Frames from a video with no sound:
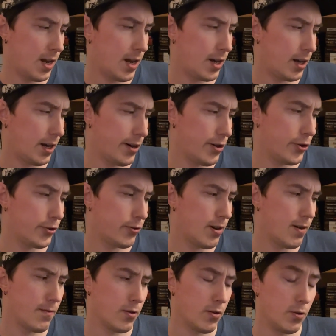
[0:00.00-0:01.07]
Claire
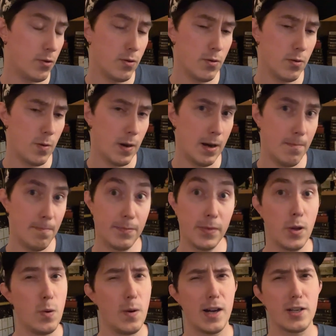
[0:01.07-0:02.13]
Trevor, who
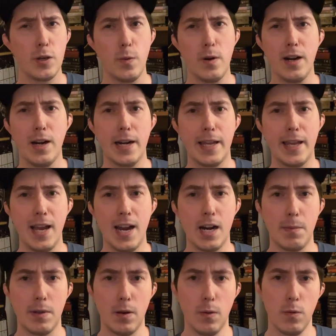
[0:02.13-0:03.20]
actually won an
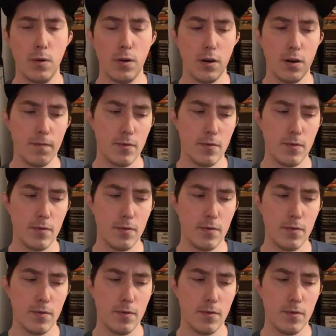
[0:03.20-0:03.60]
Academy Award